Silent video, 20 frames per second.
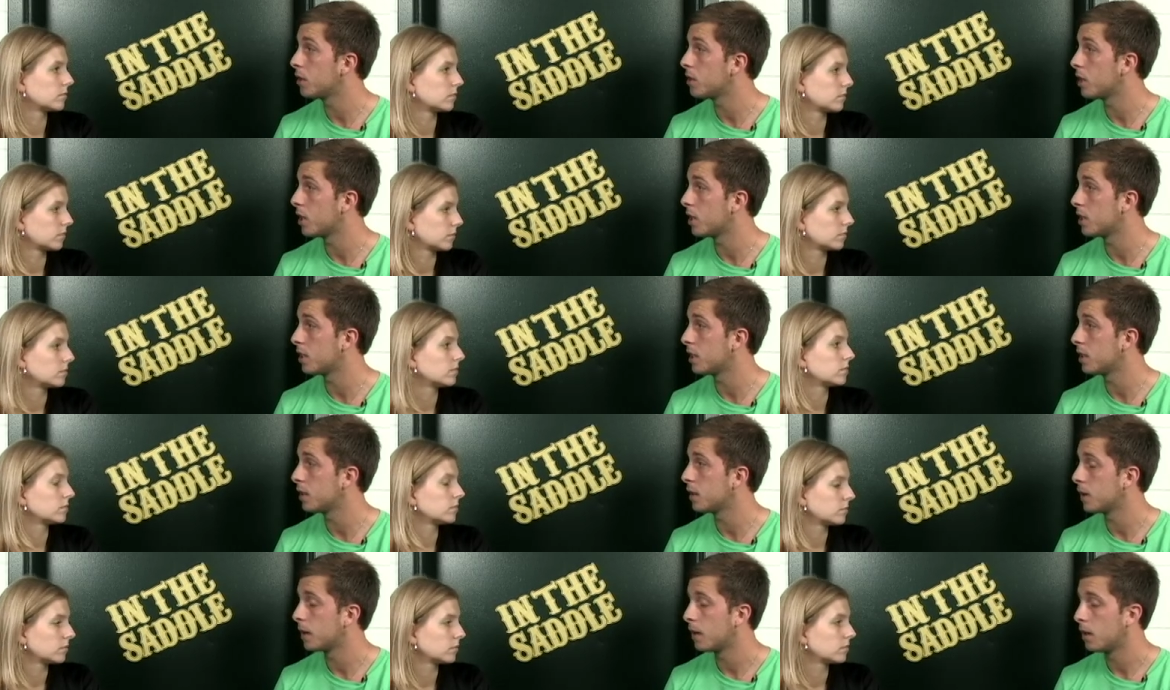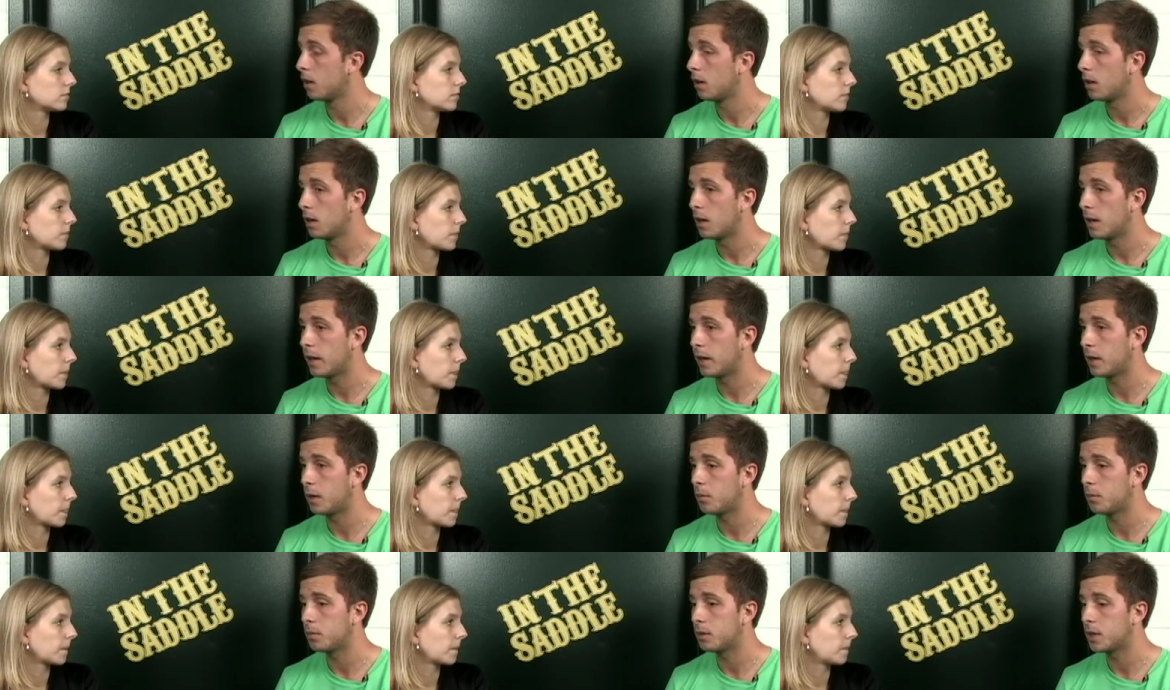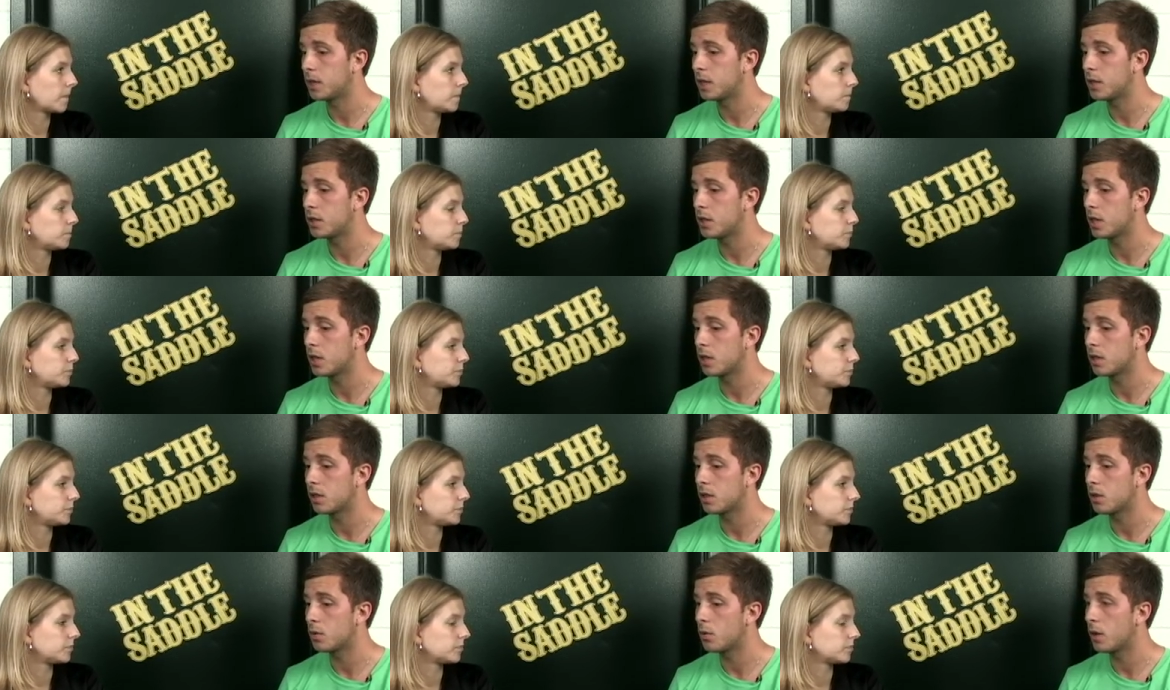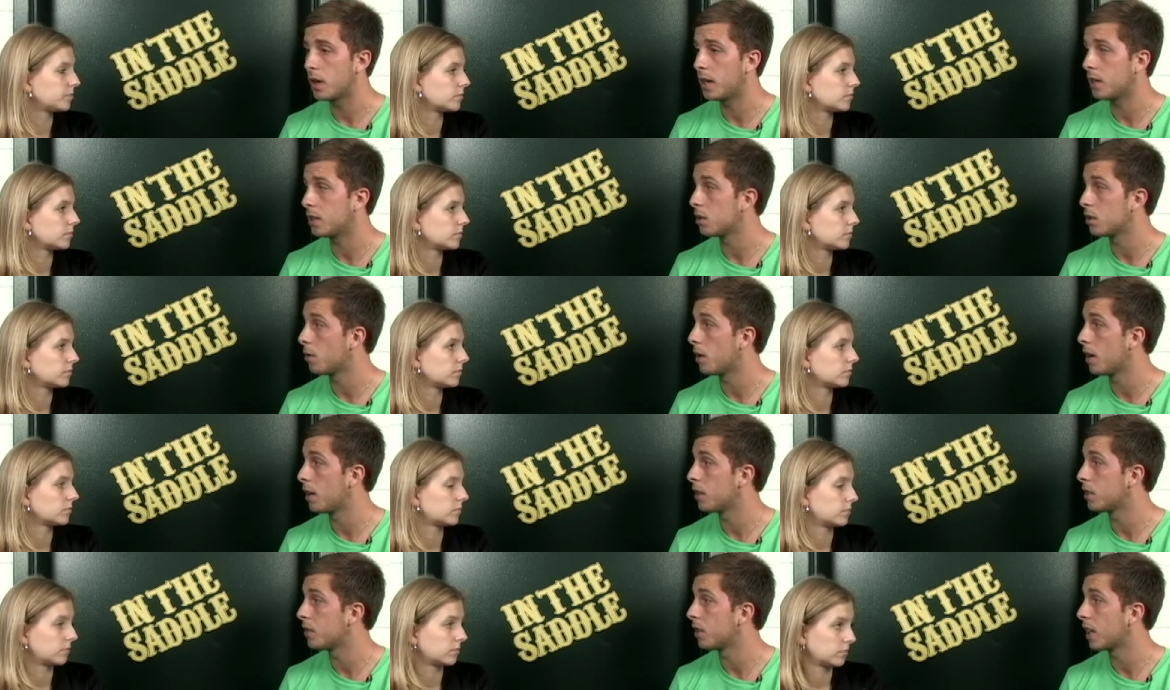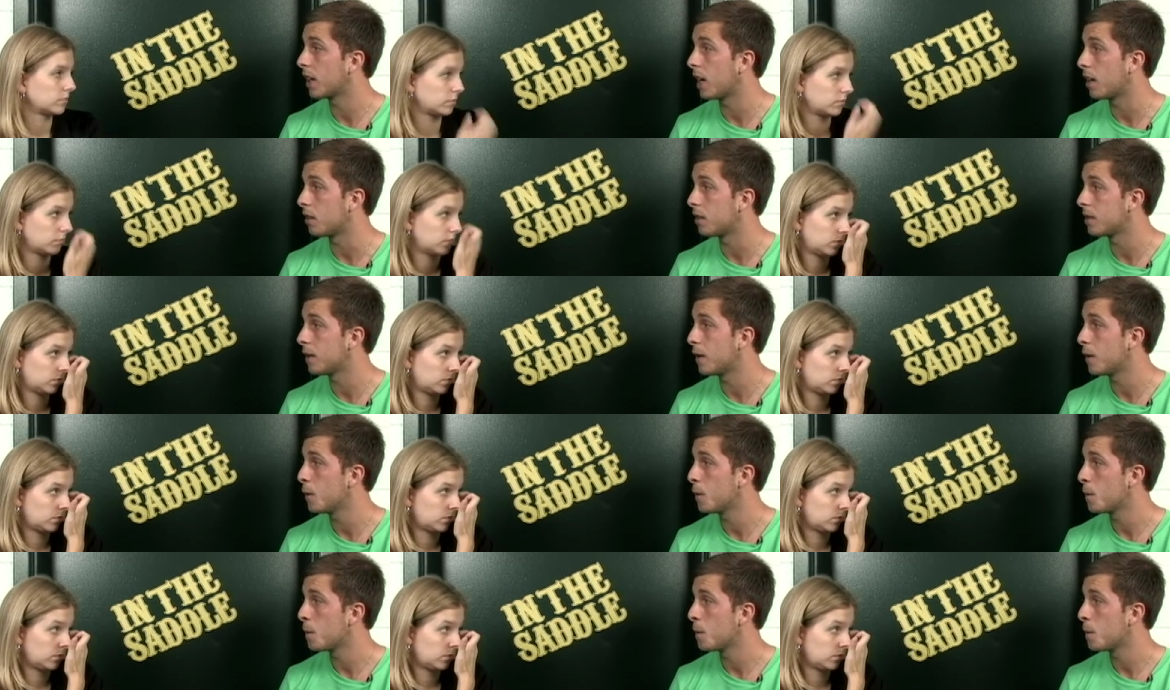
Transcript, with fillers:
Speaker 1: jerseys. These jerseys are to raise awareness for cancer.